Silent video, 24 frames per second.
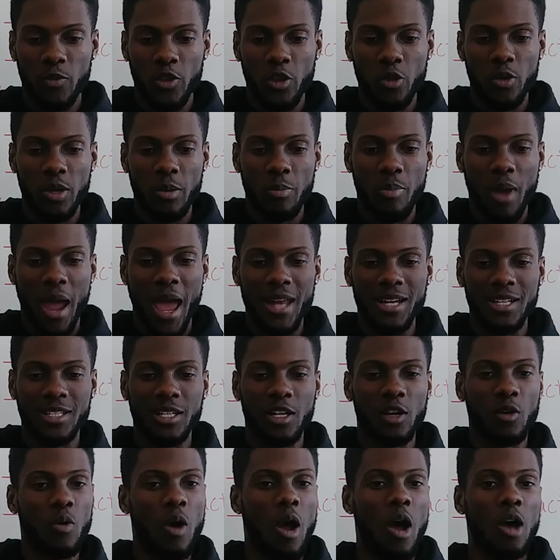you can practice
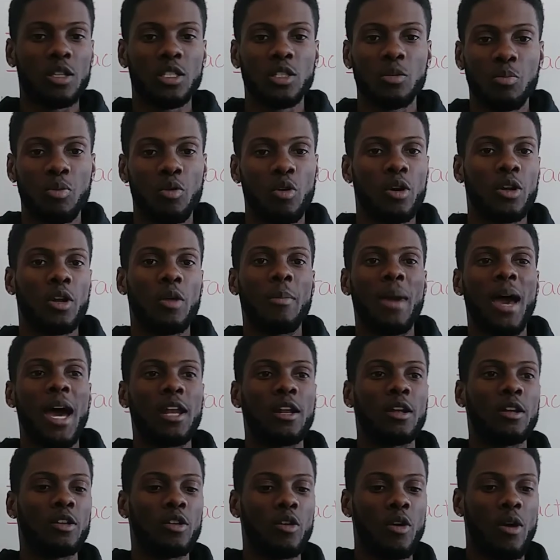it across the board, no
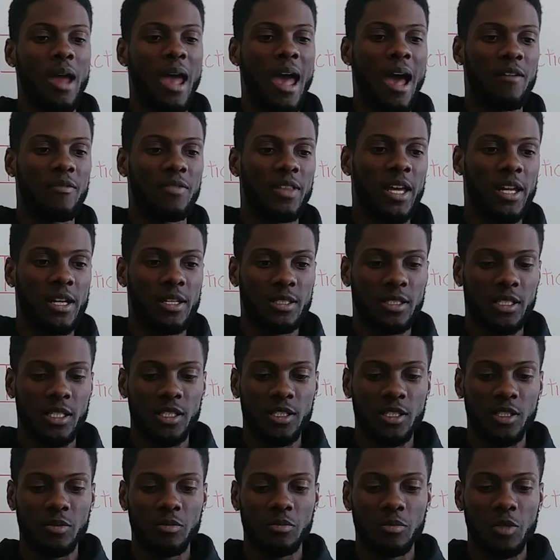matter your
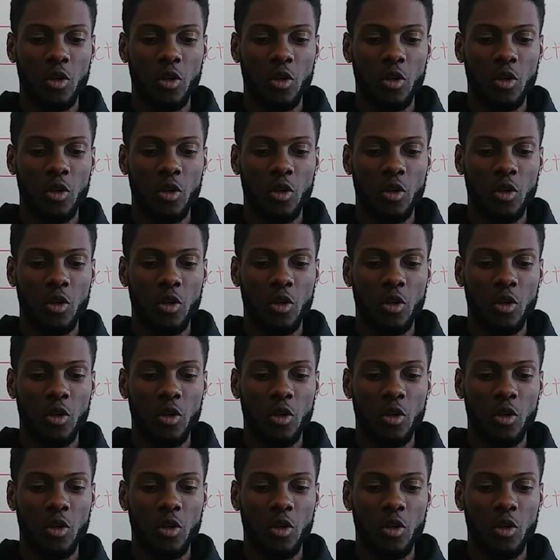athleticism,